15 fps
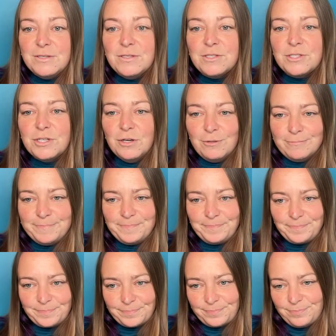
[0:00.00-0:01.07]
So
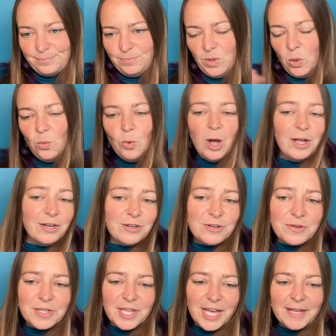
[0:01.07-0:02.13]
while you're
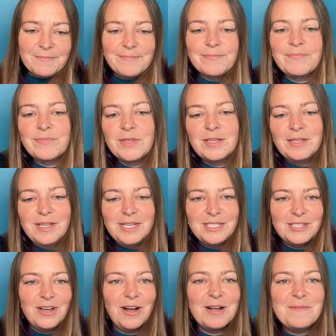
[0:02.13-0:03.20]
doing that,
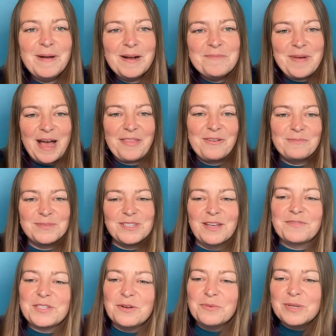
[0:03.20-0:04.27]
let's talk about bathroom
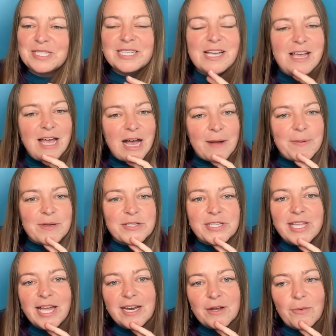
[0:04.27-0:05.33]
stuff. So it was a person
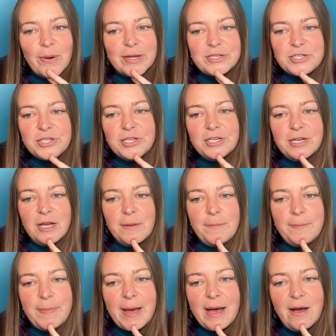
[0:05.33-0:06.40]
that had a question
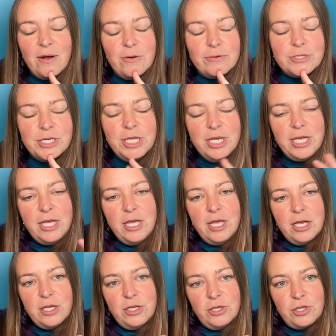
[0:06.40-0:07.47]
about
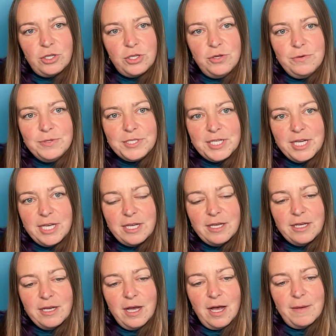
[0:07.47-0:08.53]

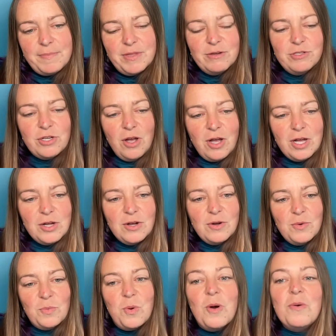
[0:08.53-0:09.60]
using their dog
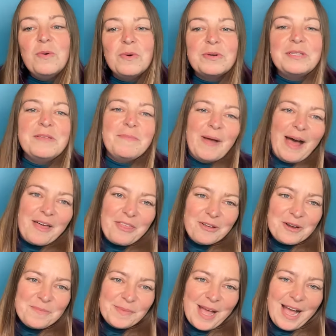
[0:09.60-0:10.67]
won't go to the
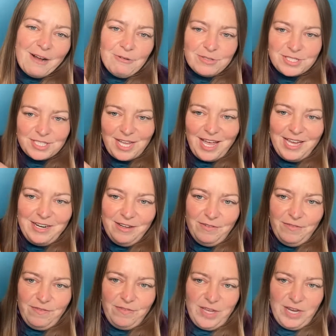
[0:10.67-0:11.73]
bathroom outside
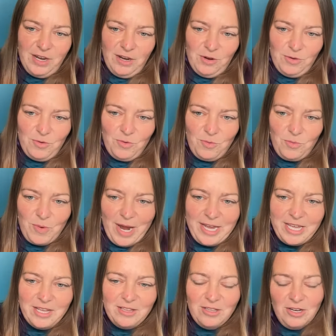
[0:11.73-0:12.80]
of their
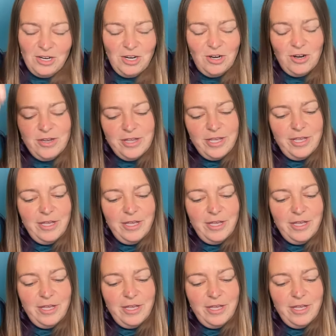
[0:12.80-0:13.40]
regular